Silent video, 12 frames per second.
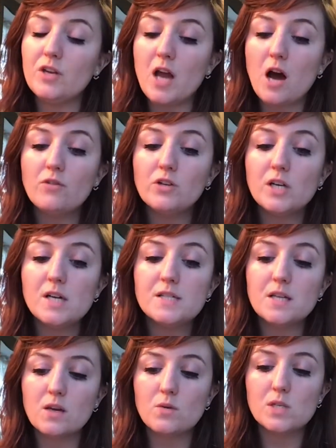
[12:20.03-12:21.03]
not
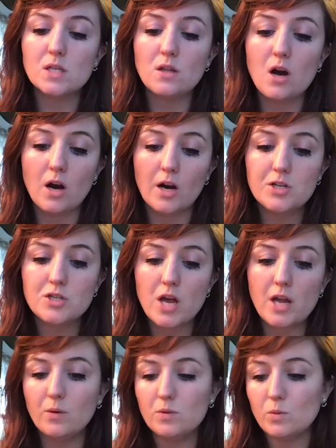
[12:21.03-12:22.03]
realizing it was a large
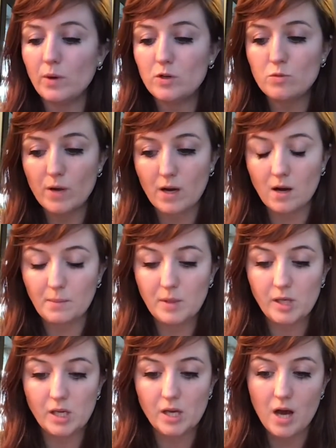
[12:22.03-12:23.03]
and it was way too big on
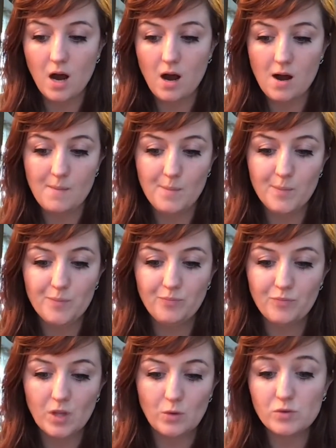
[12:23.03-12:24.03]
me.
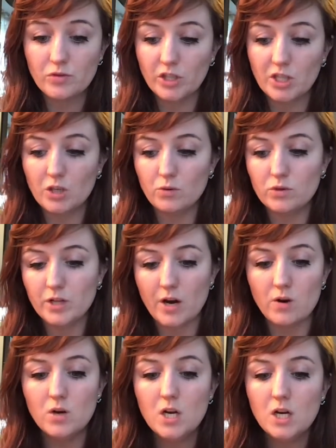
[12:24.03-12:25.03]
It was really cute though.